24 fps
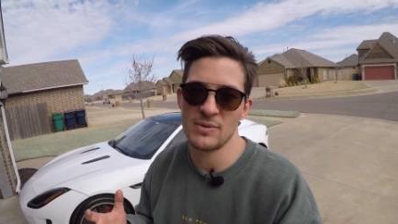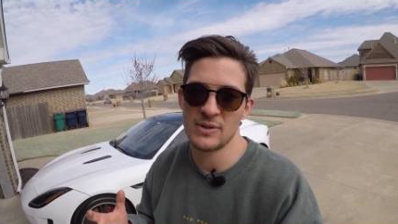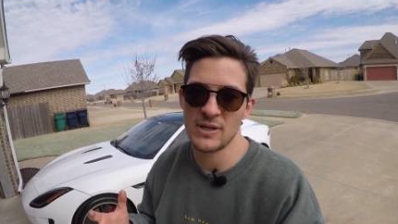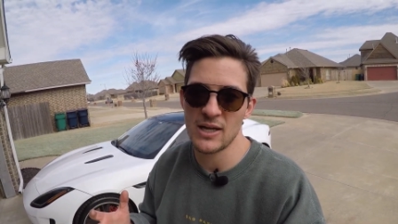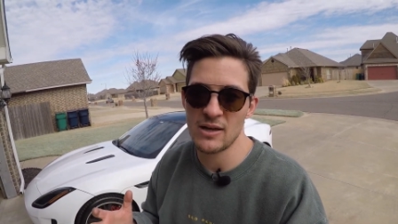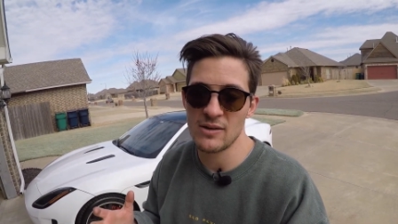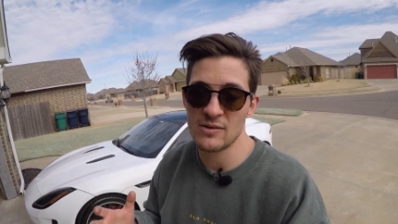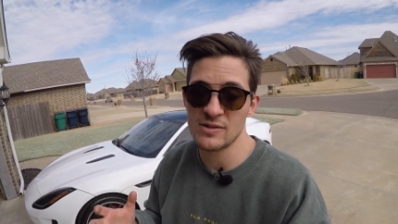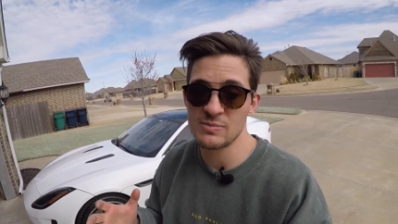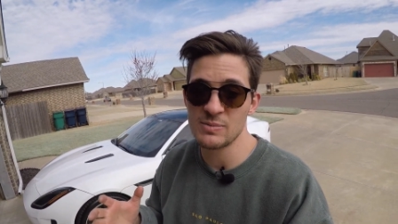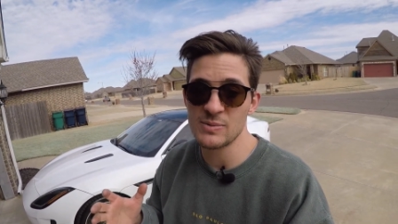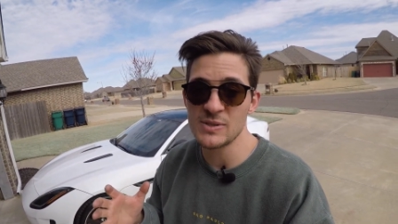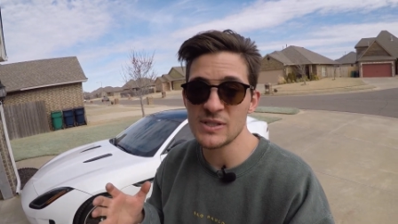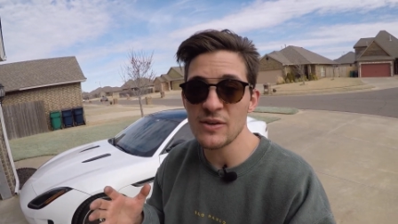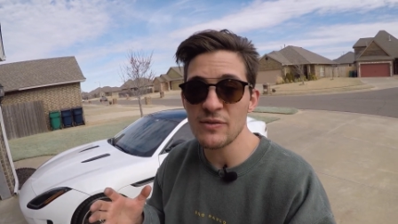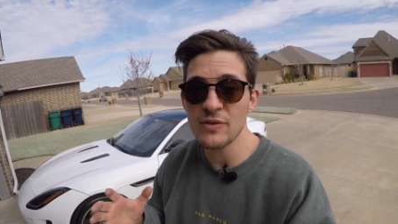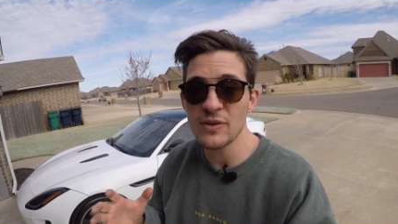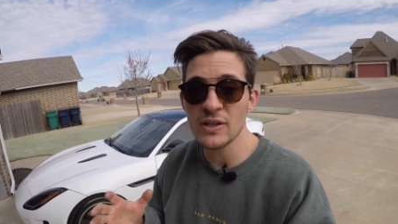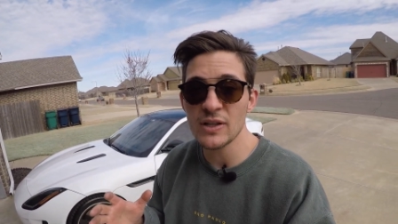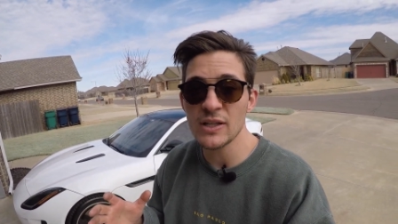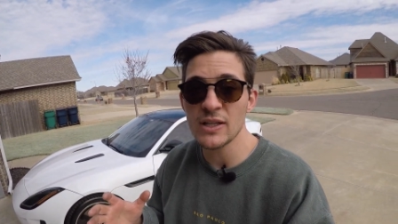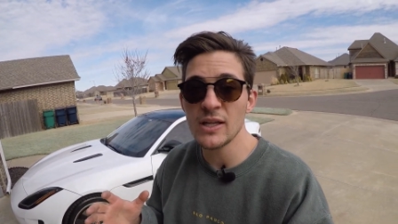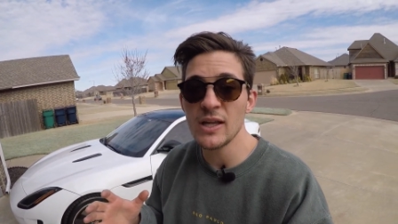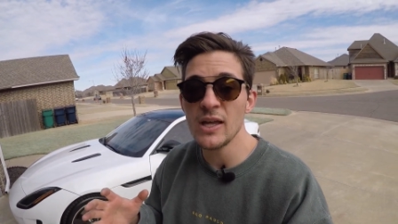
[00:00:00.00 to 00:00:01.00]
Now,
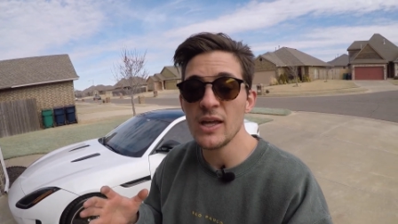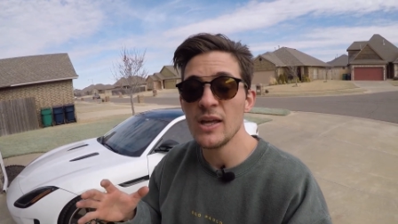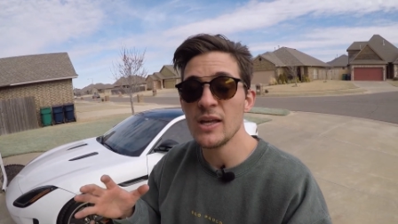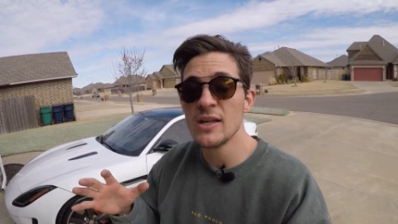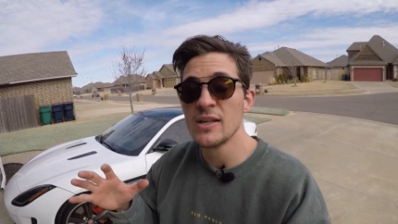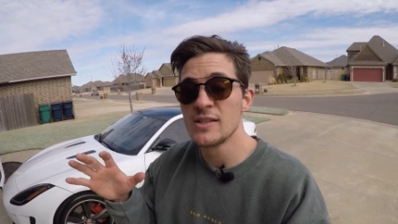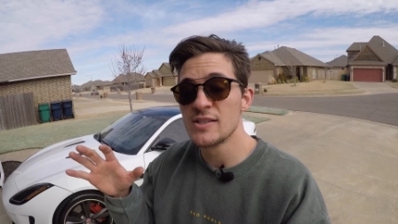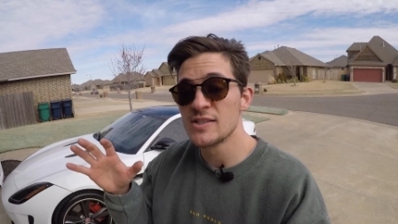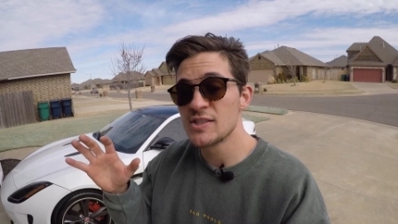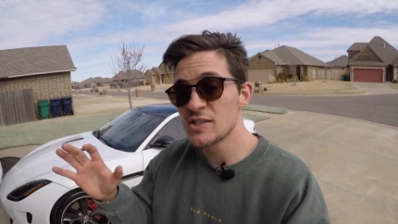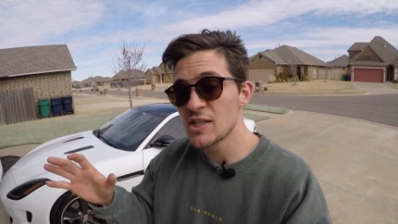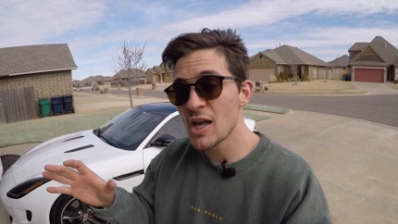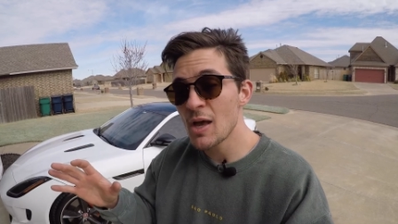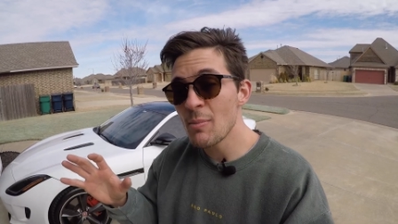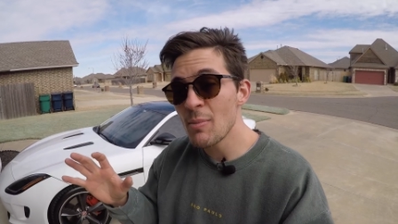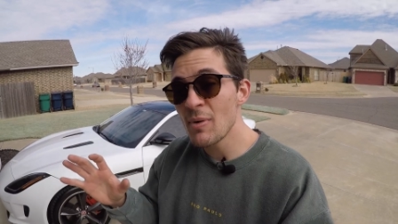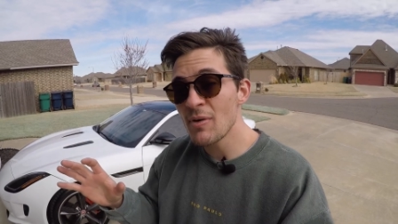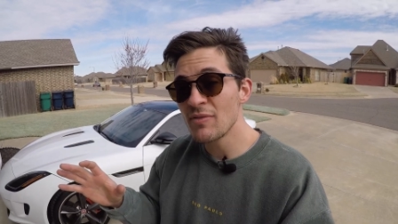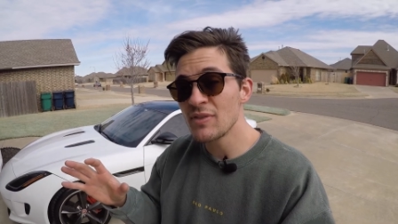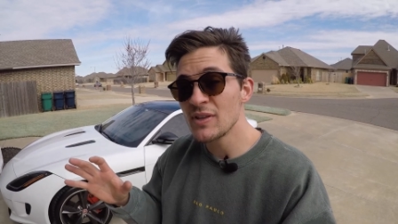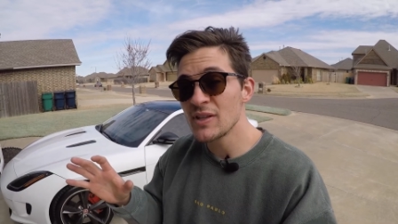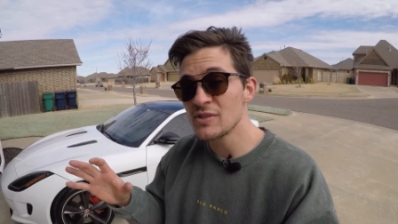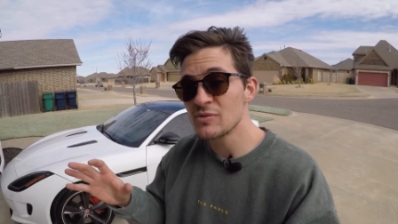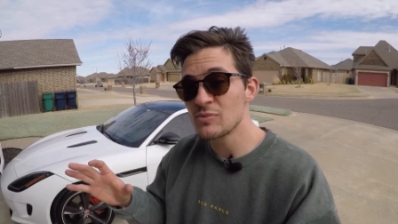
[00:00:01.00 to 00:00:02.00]
specifically, some
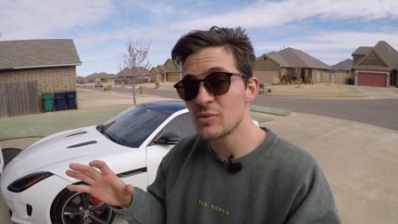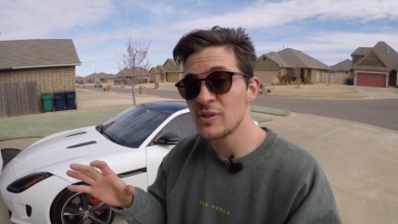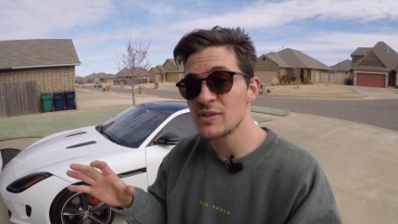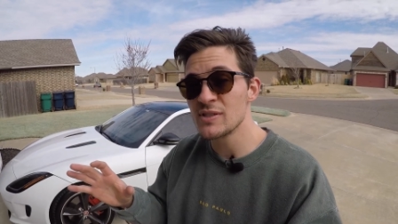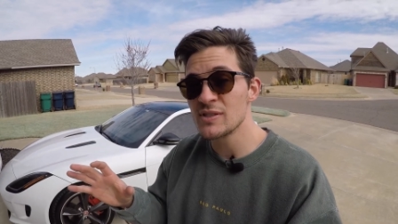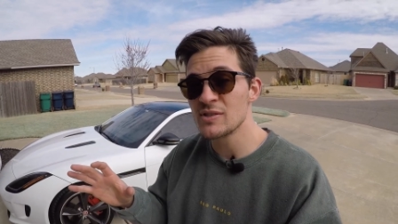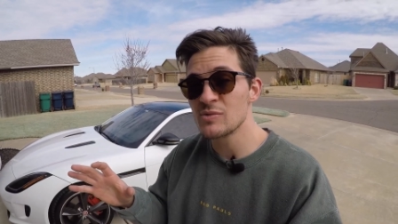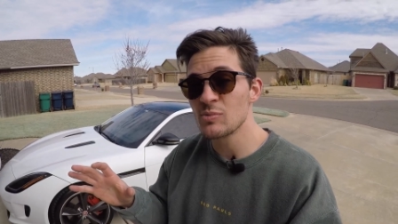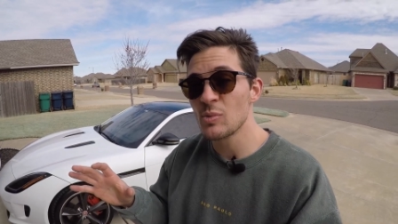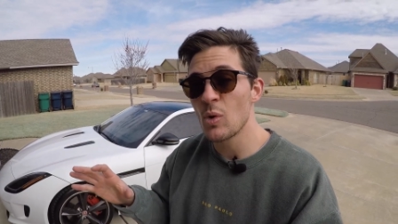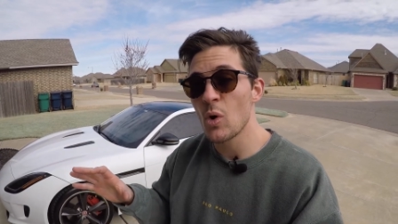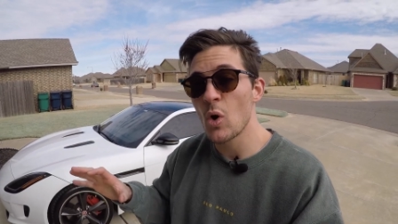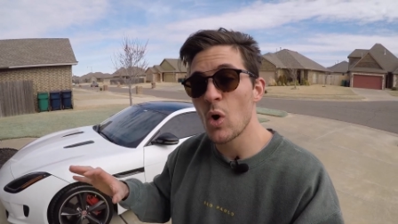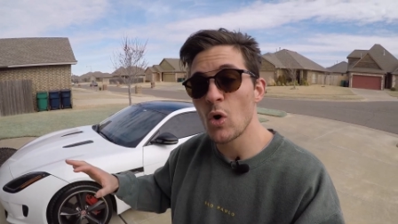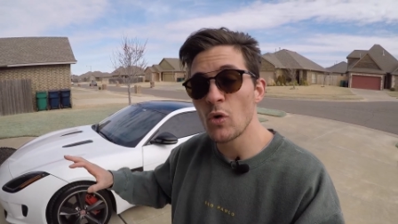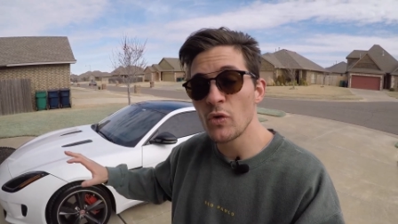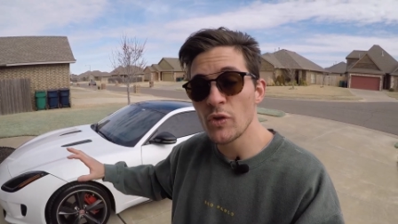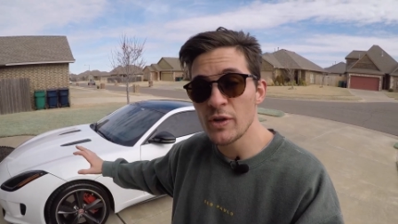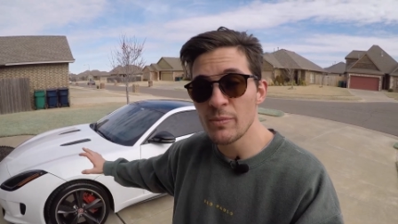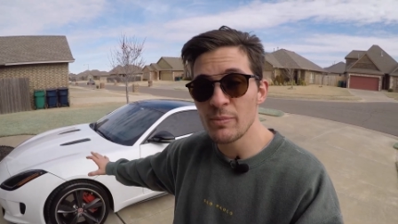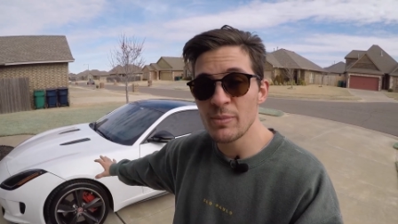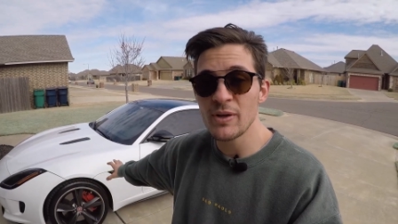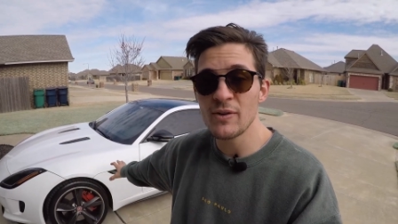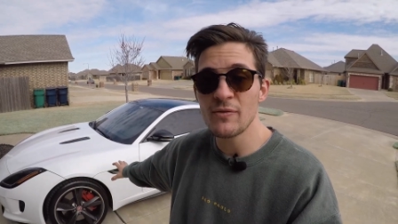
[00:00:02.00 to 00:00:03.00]
of these reasons will
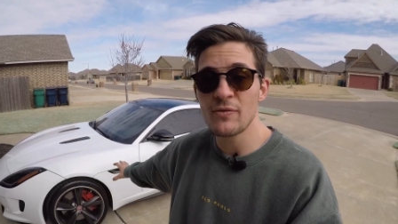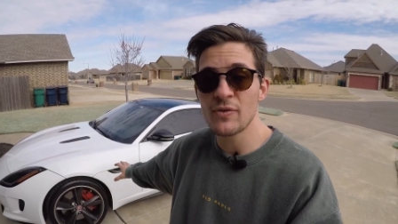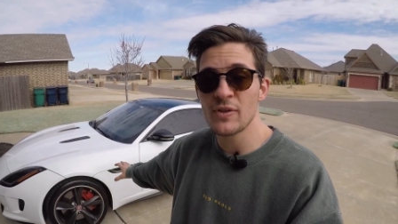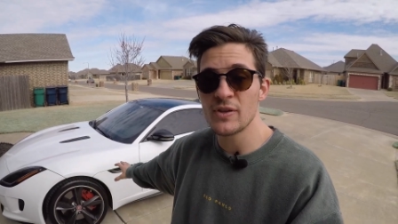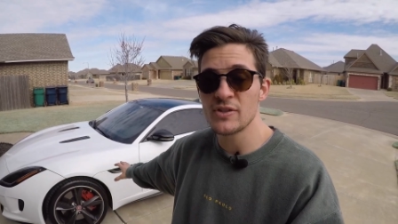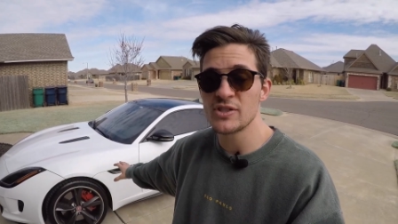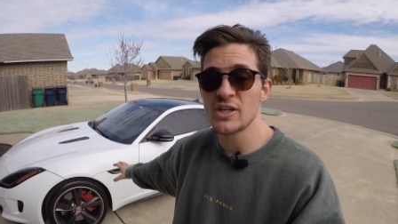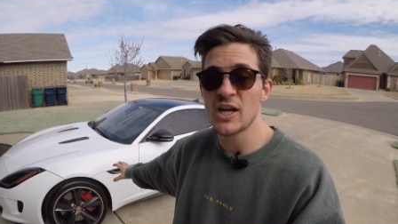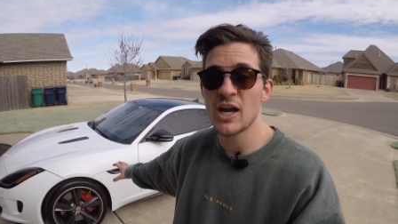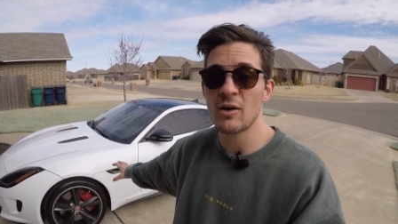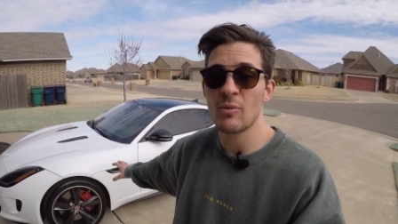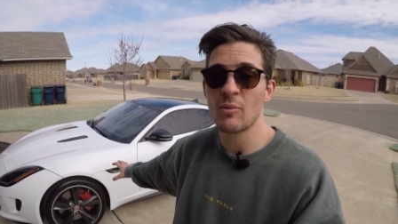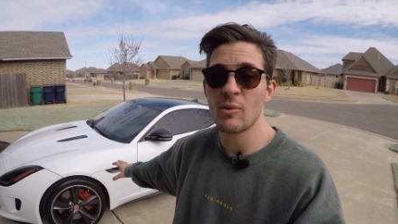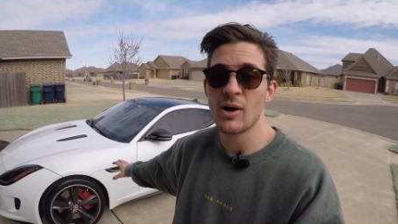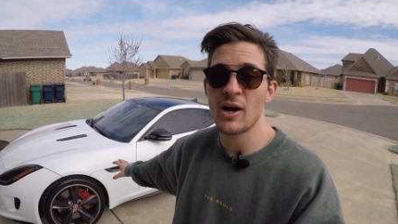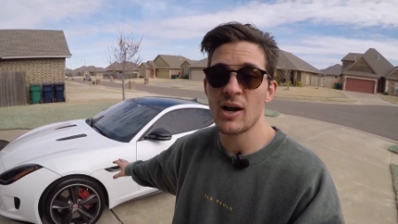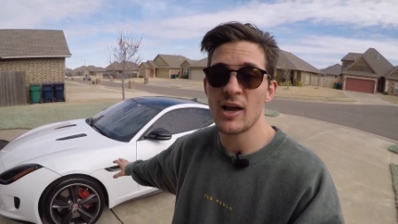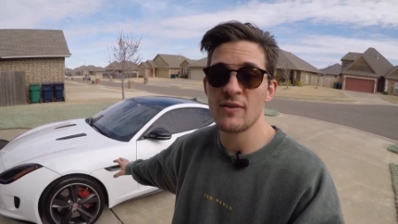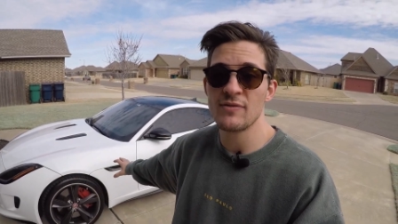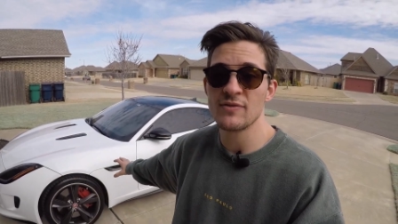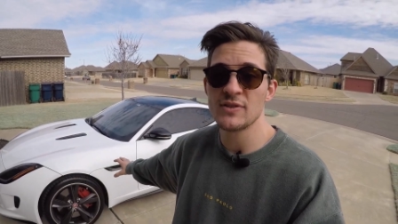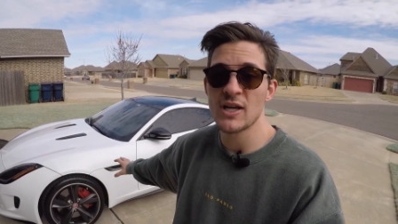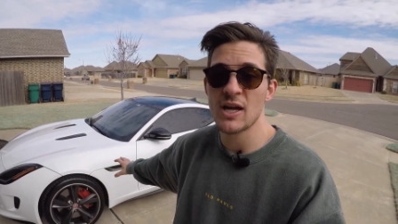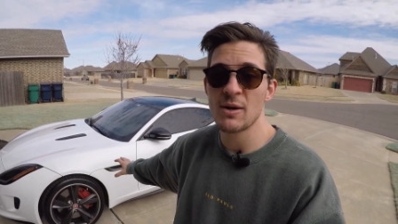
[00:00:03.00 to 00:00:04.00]
only be for the Jaguar
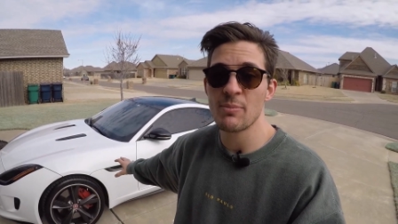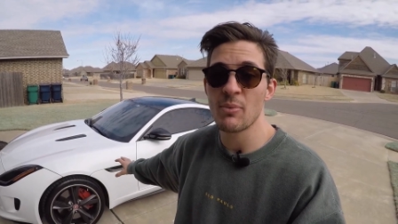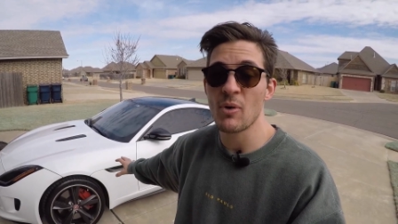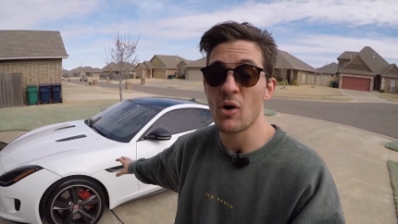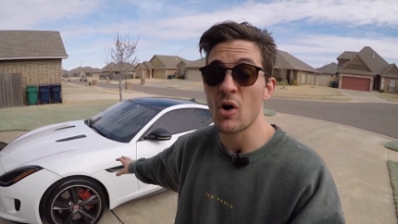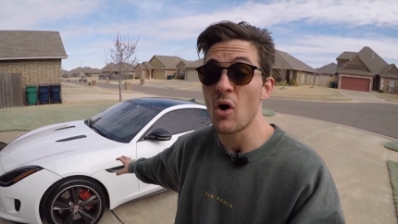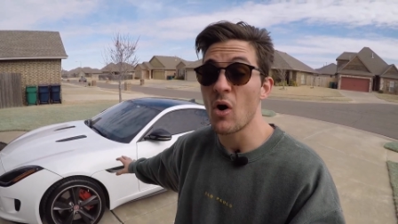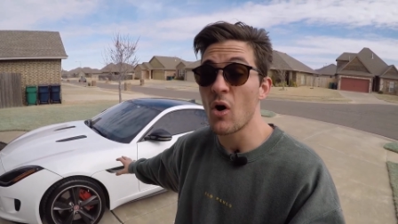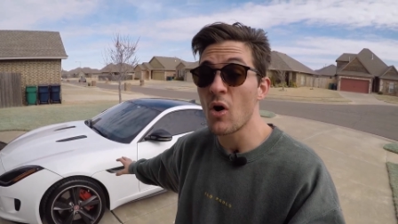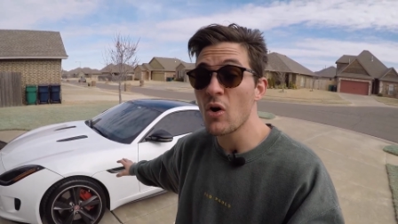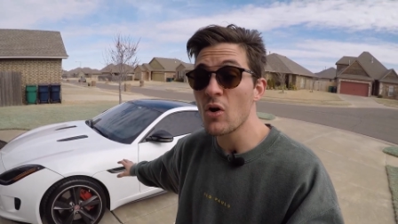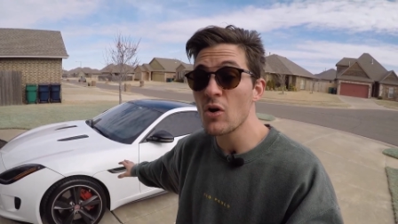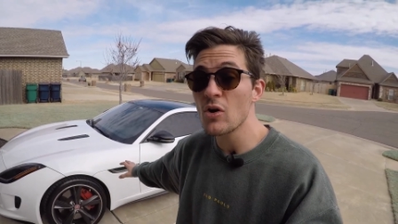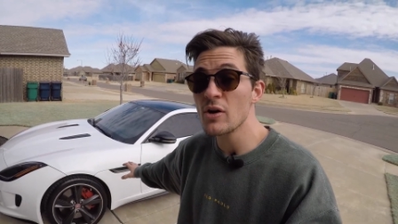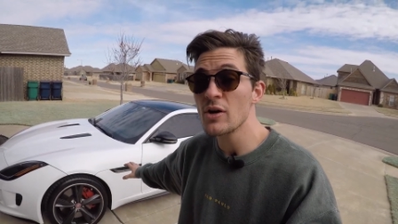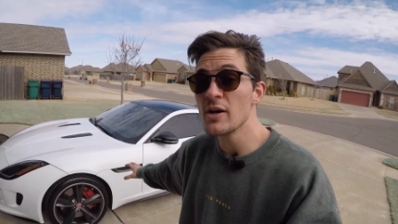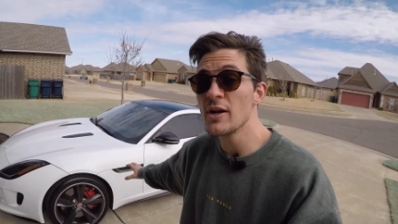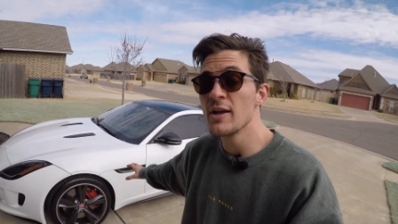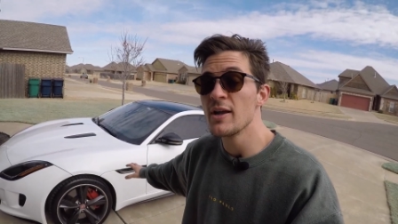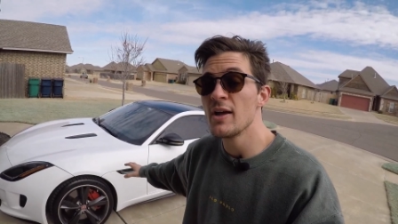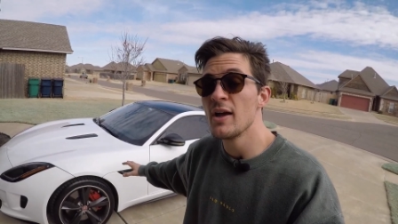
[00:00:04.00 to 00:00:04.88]
F-Type R,